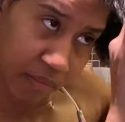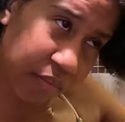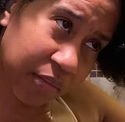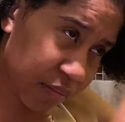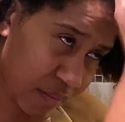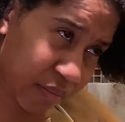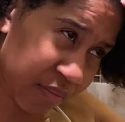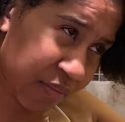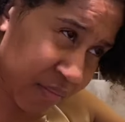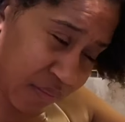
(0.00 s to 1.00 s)
go
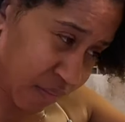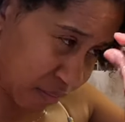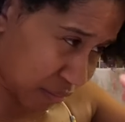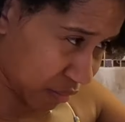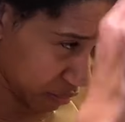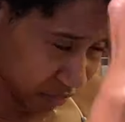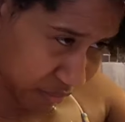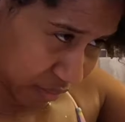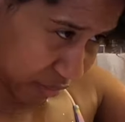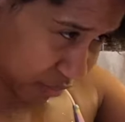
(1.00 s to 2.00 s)
in with a
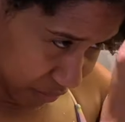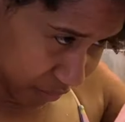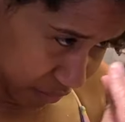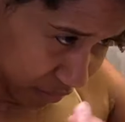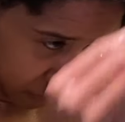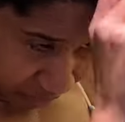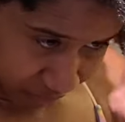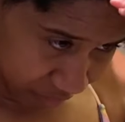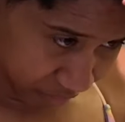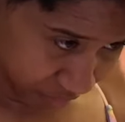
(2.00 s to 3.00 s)
moisturizing
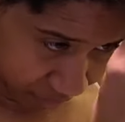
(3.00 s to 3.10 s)
conditioner